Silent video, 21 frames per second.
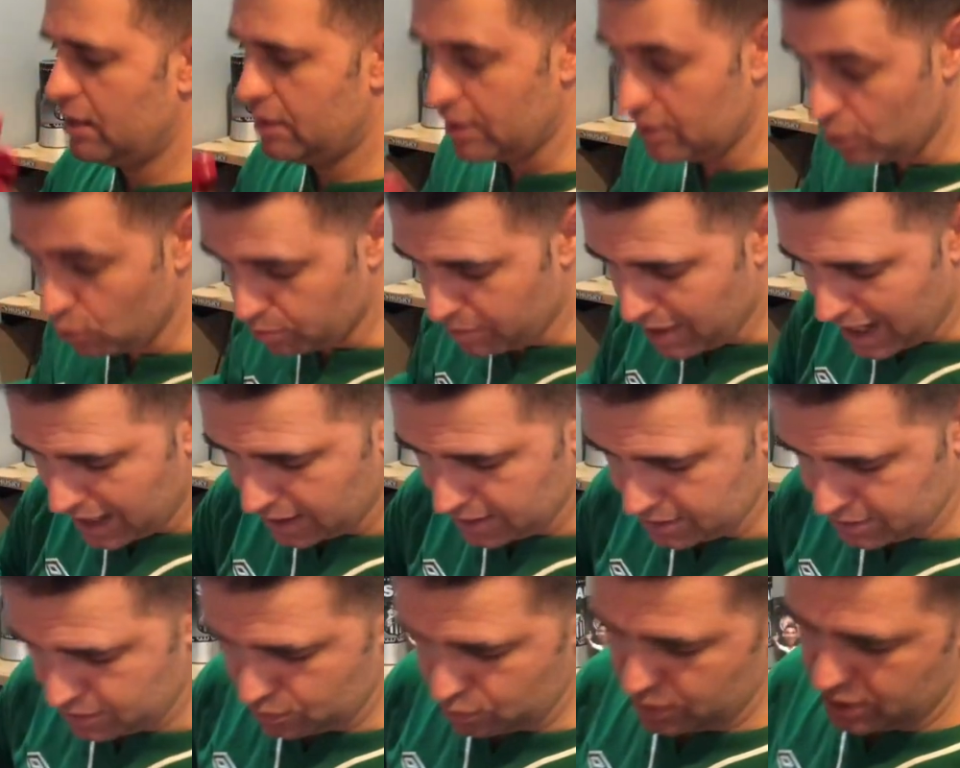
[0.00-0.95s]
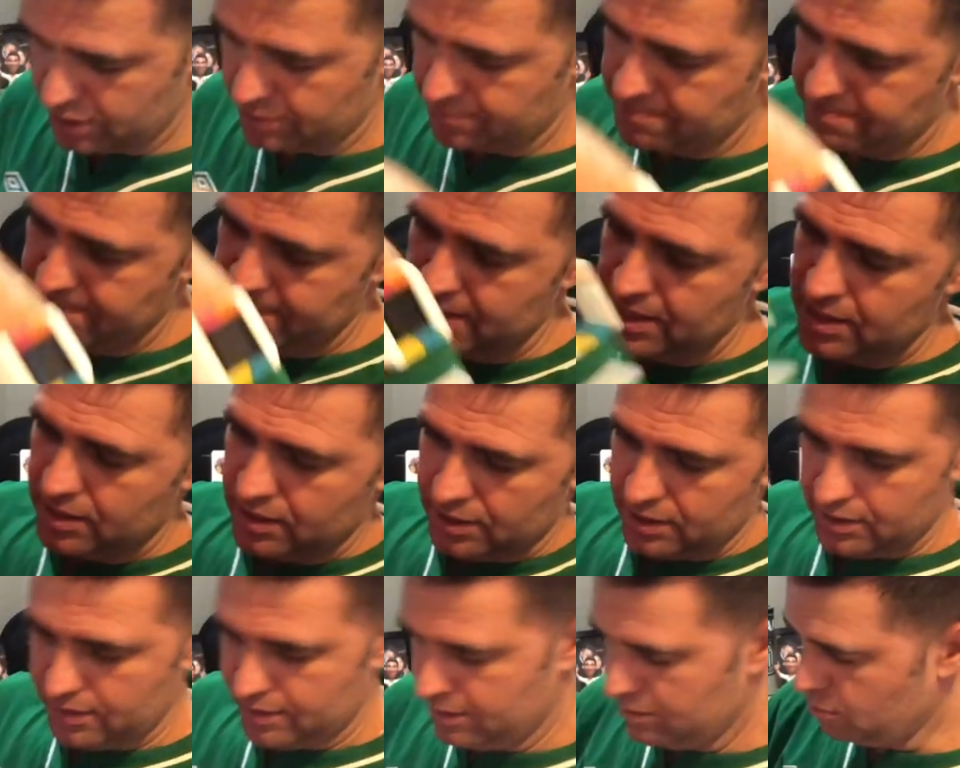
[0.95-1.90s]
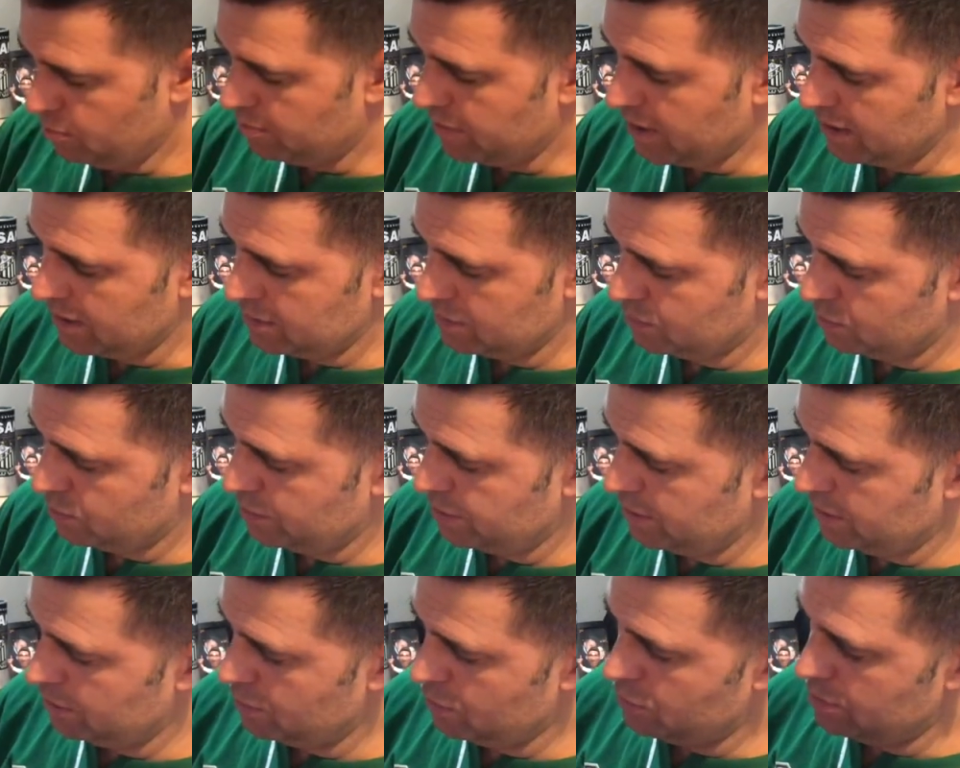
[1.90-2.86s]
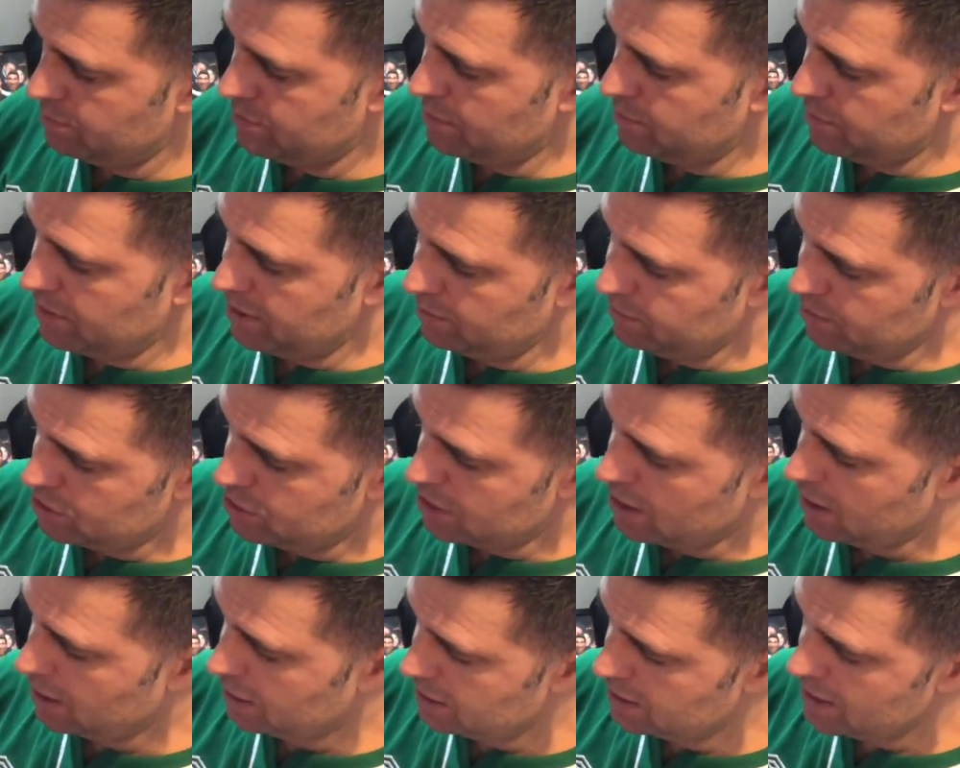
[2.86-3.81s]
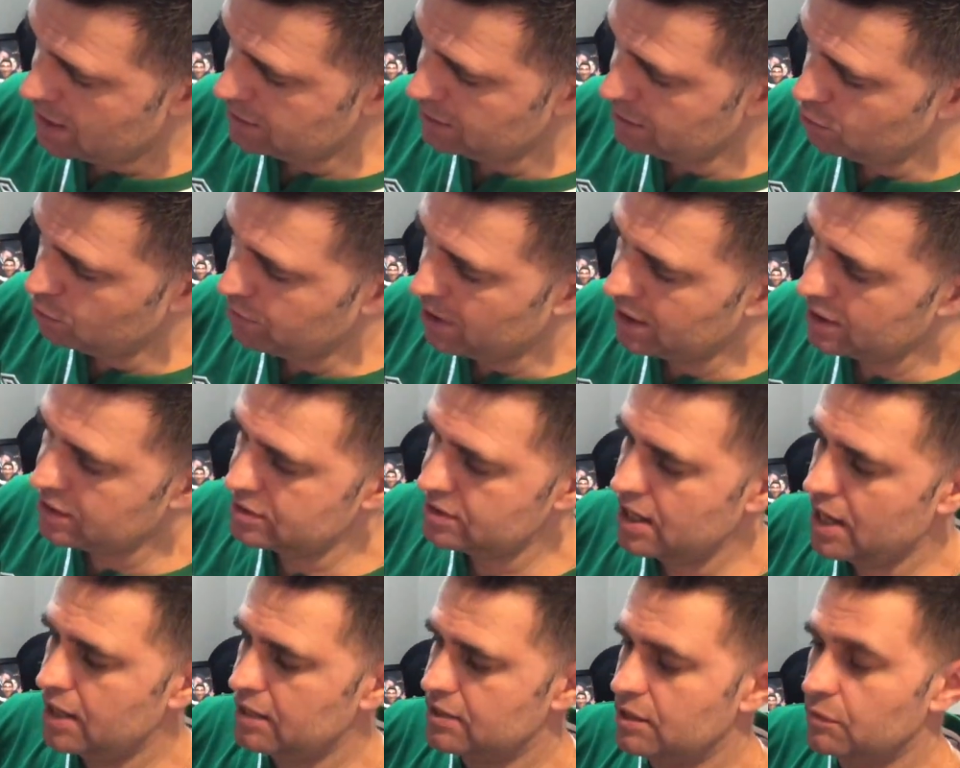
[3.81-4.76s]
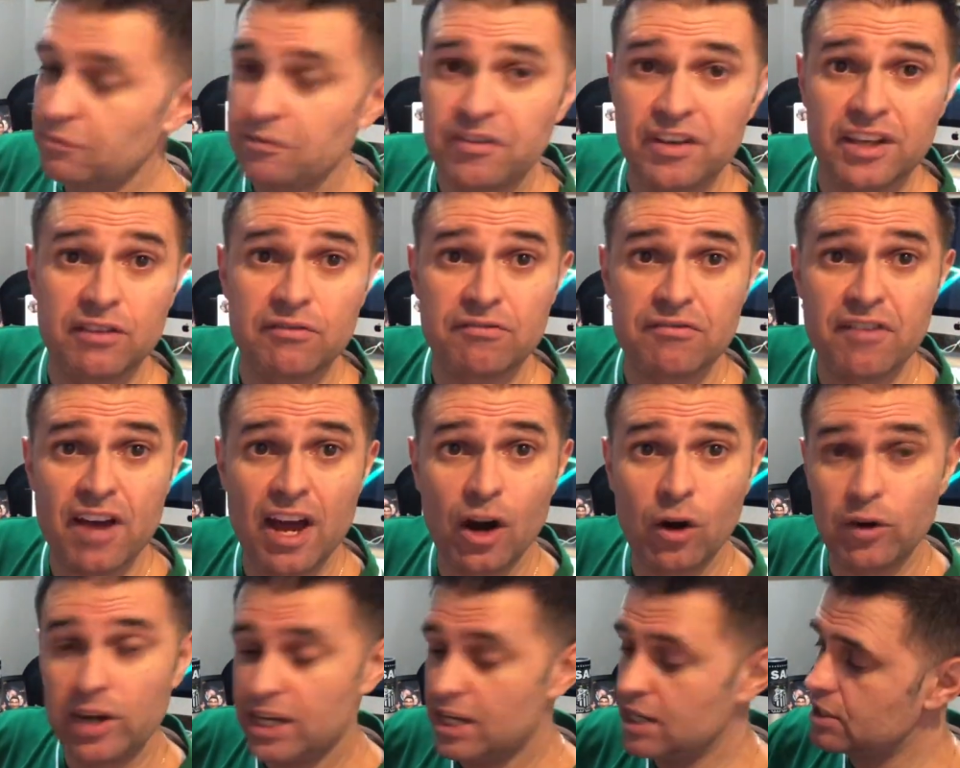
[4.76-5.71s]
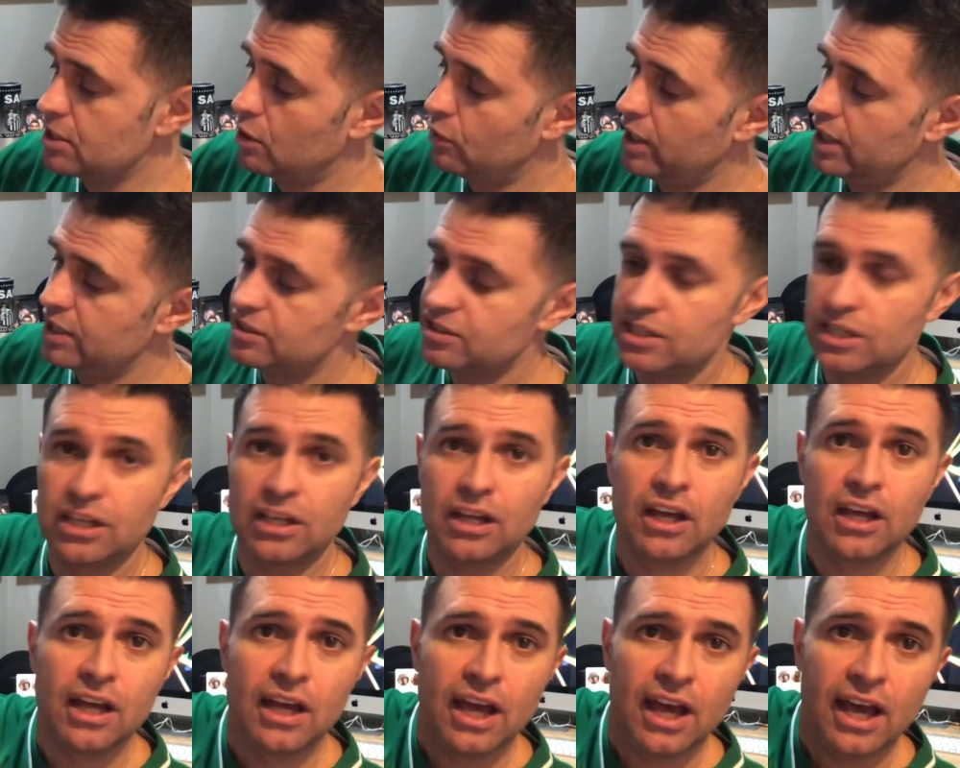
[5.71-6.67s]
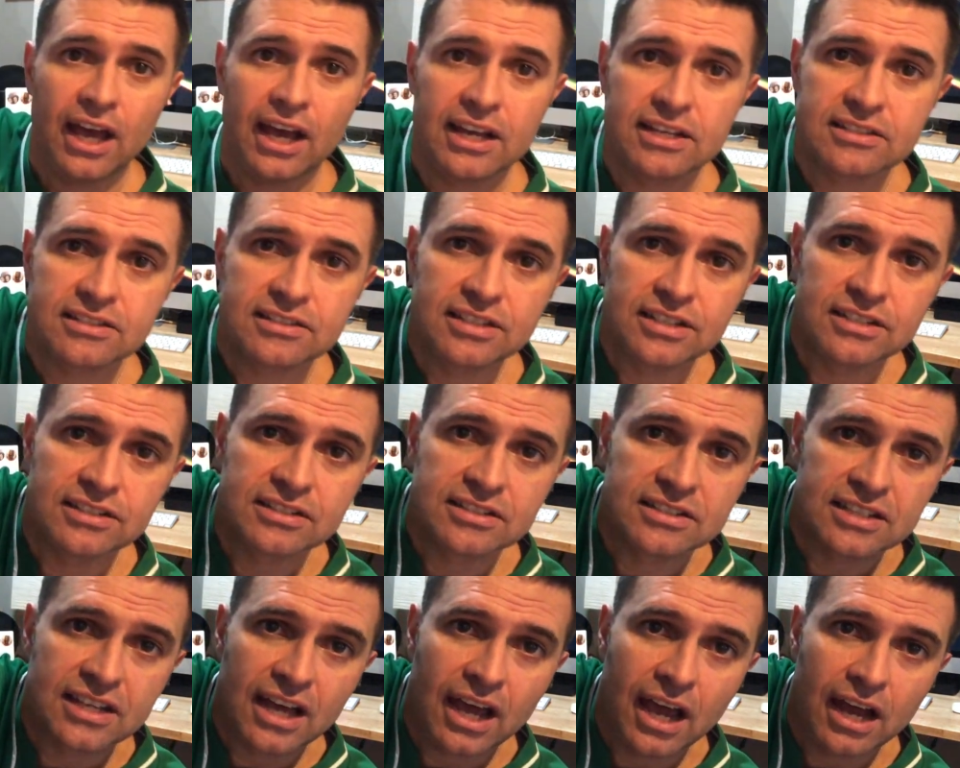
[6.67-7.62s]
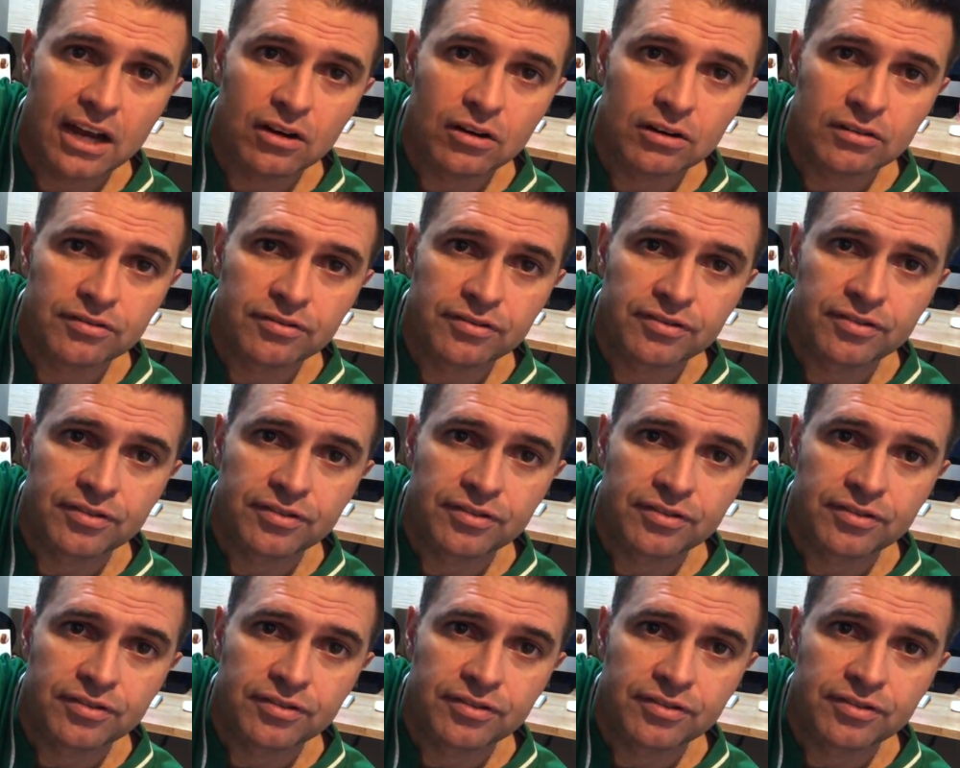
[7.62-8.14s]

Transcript: the New Balance one. The New Balance one, I don't remember. Let me check. Yeah, the New Balance has something very interesting. Has this kind of